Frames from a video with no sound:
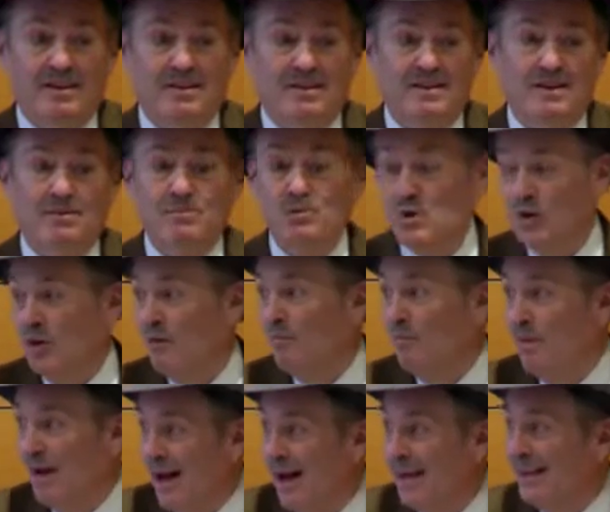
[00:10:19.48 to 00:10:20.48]
some sort
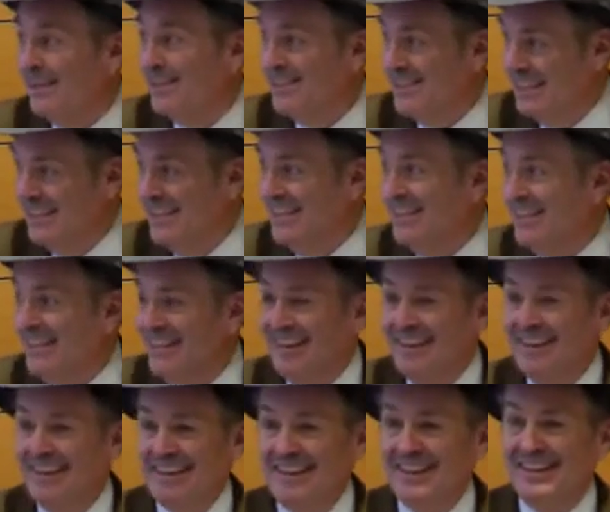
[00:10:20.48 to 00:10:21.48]
of policy
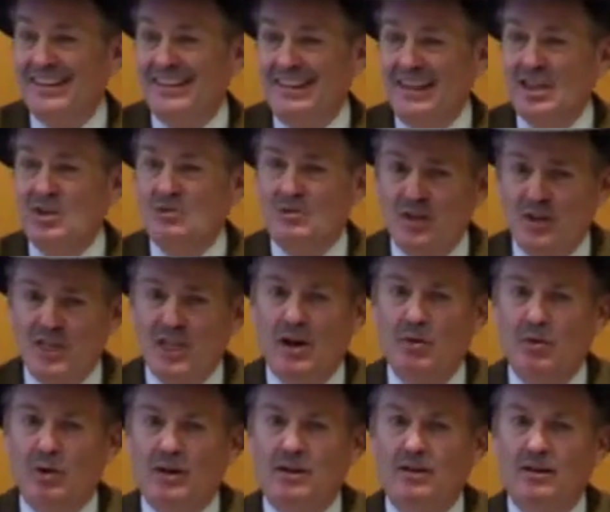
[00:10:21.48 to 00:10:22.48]
things where you say,
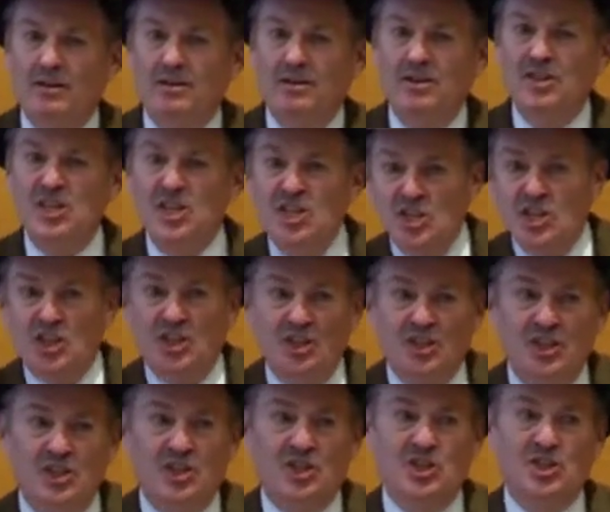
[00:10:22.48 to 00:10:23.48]
well, under these
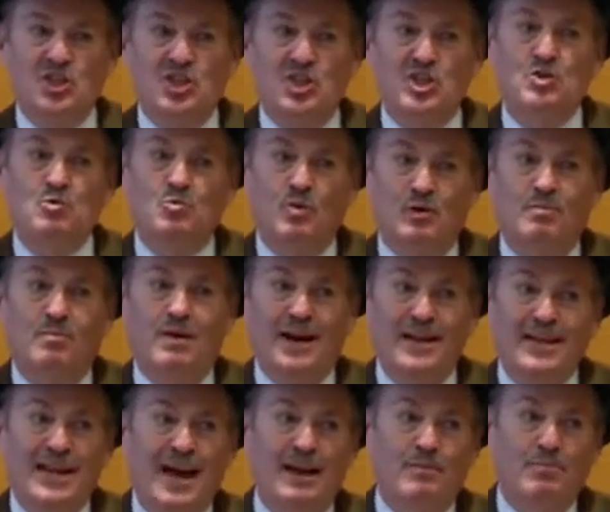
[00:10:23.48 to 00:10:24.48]
conditions, this one
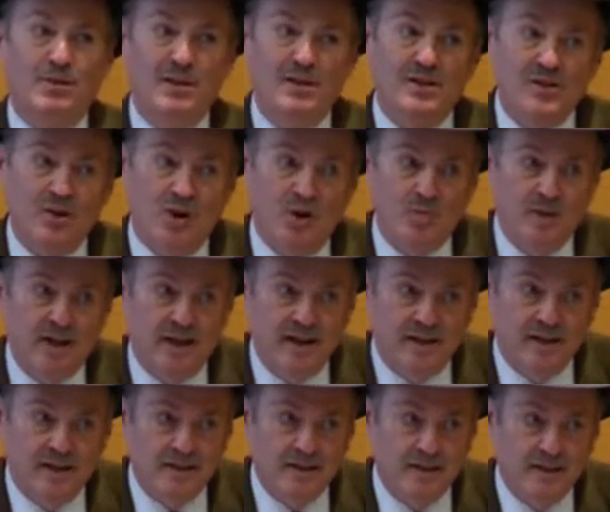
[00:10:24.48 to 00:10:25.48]
might not be so
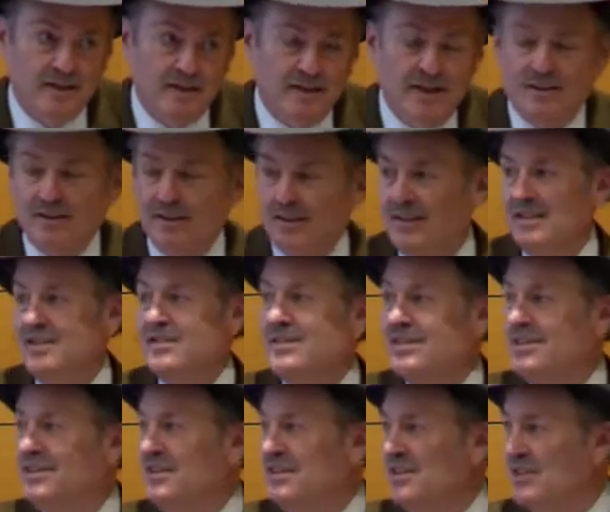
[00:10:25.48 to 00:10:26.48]
bad. Under these
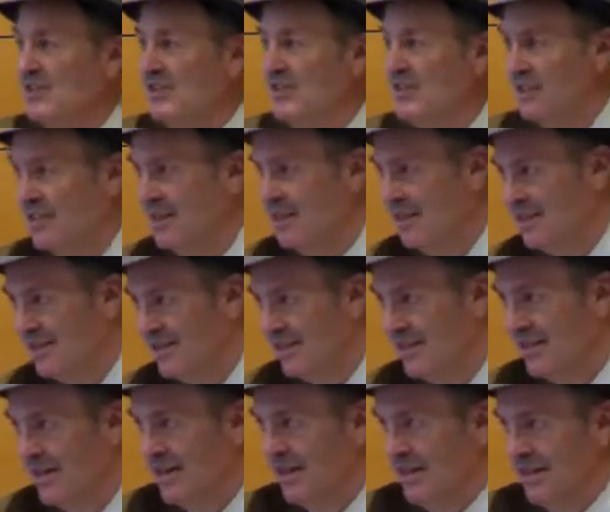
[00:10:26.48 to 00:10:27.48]
conditions, it
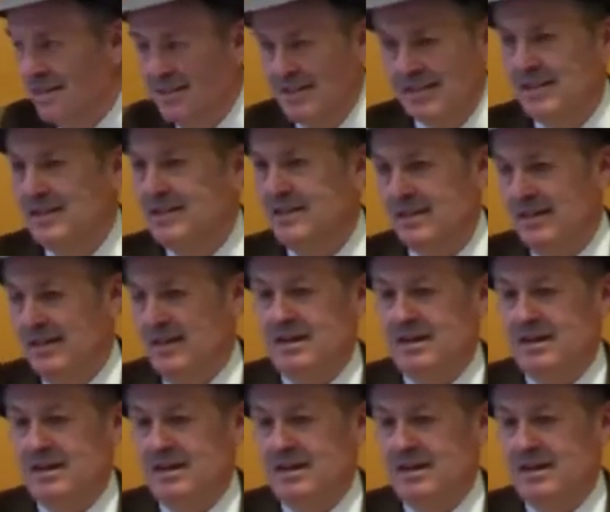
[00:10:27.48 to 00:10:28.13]
is, isn't.